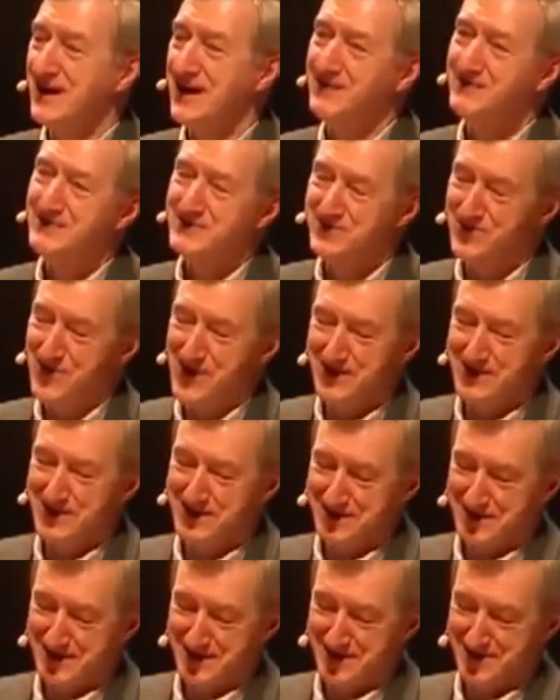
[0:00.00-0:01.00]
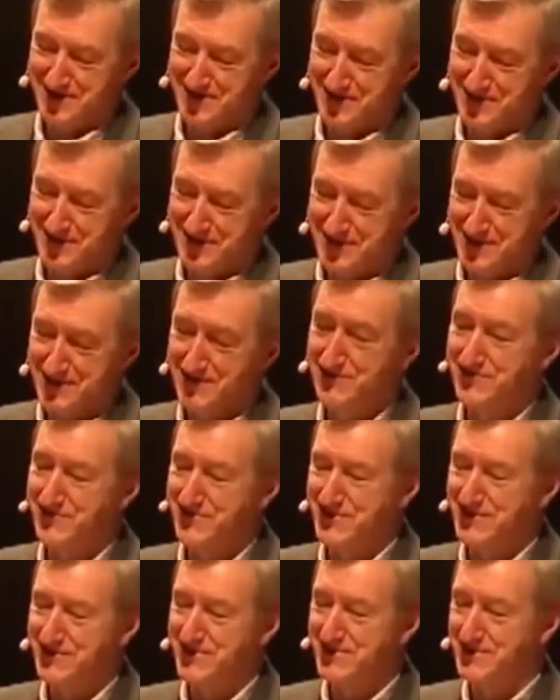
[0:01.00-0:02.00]
I was writing these thrillers in
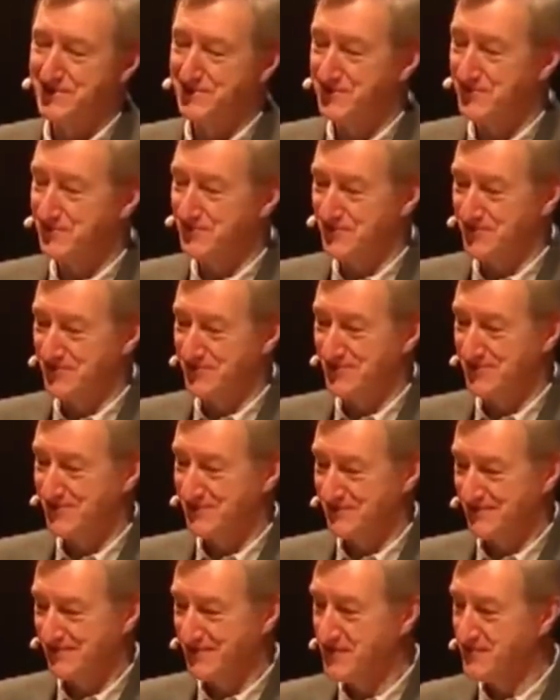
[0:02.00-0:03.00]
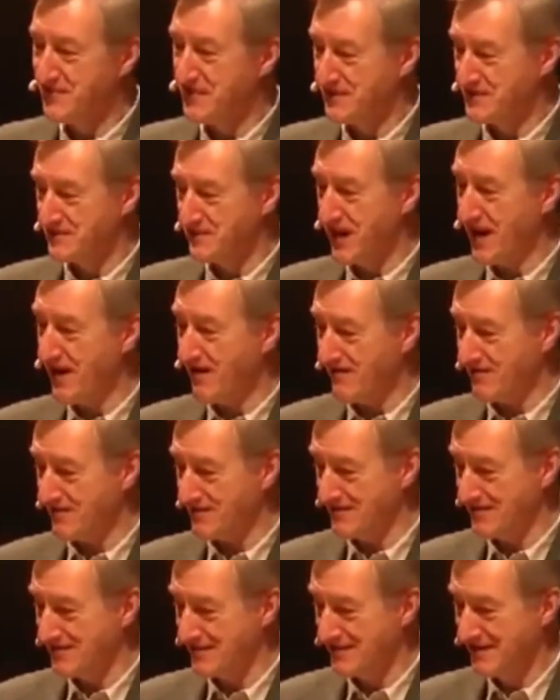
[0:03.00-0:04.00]
order to support Flaubert's
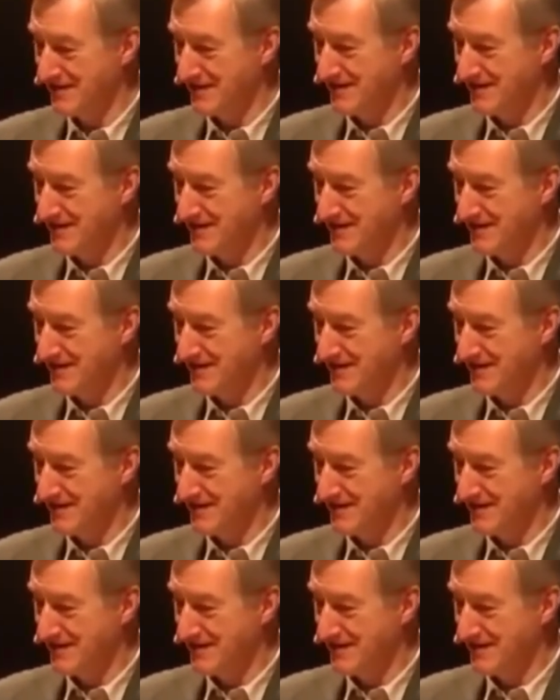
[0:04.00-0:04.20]
Parrot.